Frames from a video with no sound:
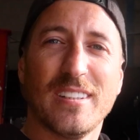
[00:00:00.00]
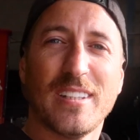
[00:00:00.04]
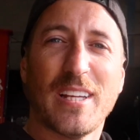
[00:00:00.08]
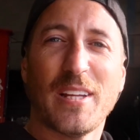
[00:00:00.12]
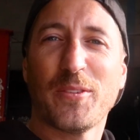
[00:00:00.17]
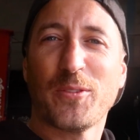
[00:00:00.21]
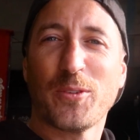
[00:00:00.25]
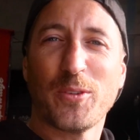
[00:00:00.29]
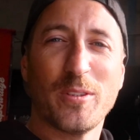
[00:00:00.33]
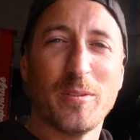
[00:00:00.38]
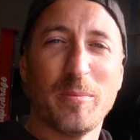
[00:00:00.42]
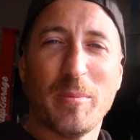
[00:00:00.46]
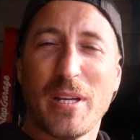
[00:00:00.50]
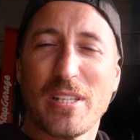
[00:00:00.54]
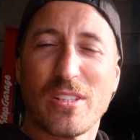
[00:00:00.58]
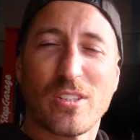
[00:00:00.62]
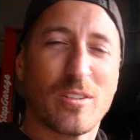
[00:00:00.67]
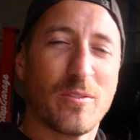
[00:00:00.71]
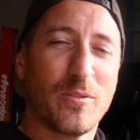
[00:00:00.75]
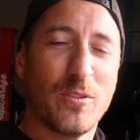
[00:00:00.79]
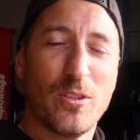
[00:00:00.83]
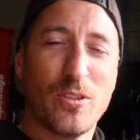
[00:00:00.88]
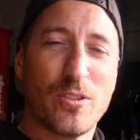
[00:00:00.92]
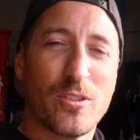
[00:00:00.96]
and through the
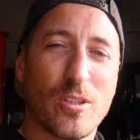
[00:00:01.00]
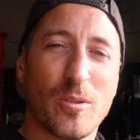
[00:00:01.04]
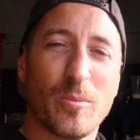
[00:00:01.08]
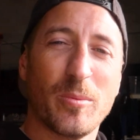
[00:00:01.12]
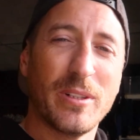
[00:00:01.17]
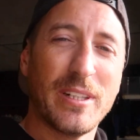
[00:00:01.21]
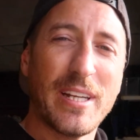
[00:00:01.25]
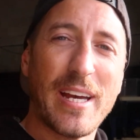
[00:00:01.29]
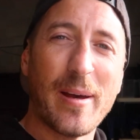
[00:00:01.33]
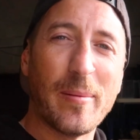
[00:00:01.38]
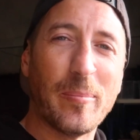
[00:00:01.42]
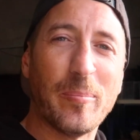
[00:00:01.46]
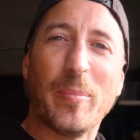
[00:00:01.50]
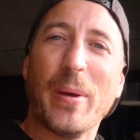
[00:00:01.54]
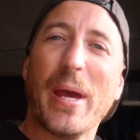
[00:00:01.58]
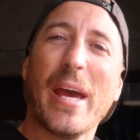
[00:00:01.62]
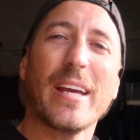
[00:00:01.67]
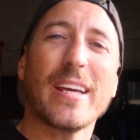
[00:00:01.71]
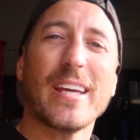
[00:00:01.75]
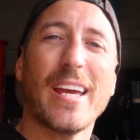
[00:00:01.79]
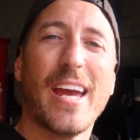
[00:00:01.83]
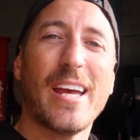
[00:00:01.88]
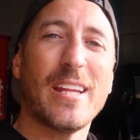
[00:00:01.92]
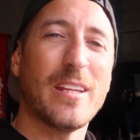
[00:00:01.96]
magic of YouTube we're now
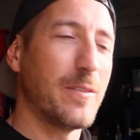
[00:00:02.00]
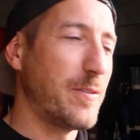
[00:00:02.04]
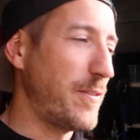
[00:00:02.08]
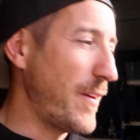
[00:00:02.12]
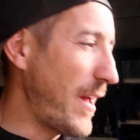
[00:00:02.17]
back at the